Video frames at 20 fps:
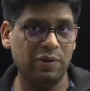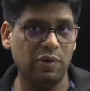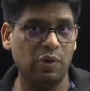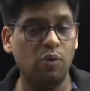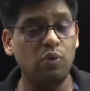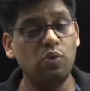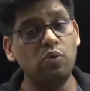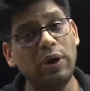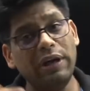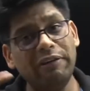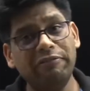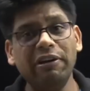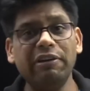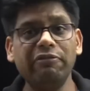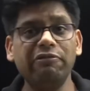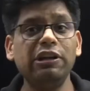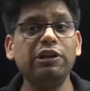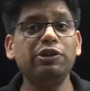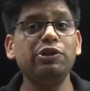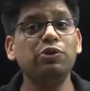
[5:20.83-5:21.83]
whoever
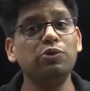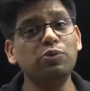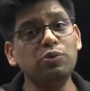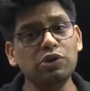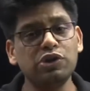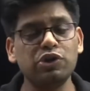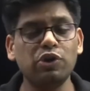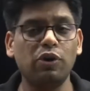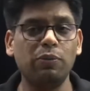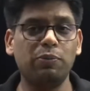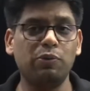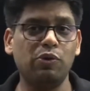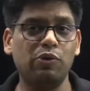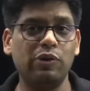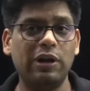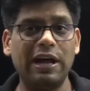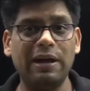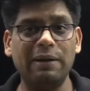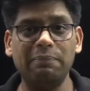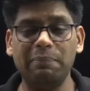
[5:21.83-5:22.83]
will use your
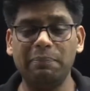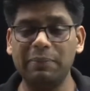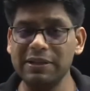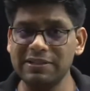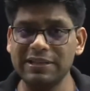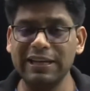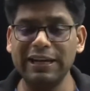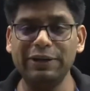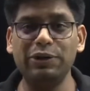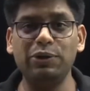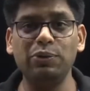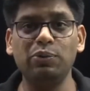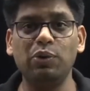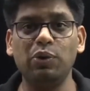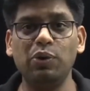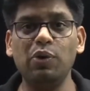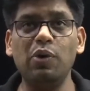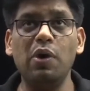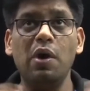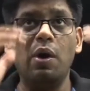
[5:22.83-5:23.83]
program must get to
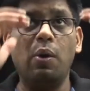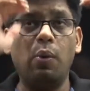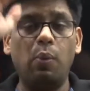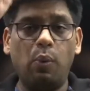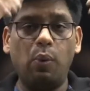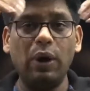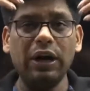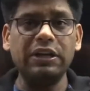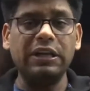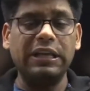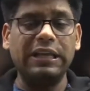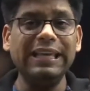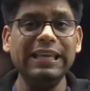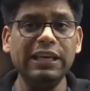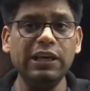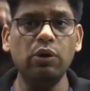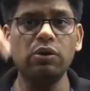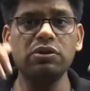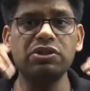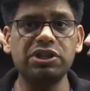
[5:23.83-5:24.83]
know what he
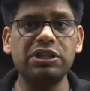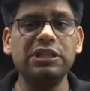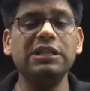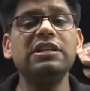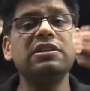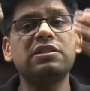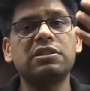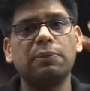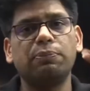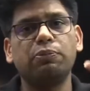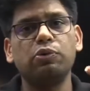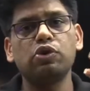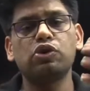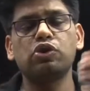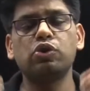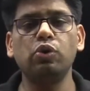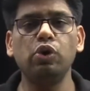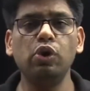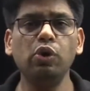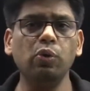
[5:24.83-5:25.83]
or she is supposed
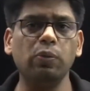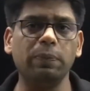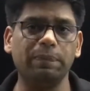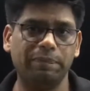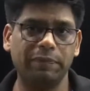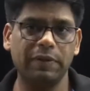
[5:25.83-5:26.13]
to do,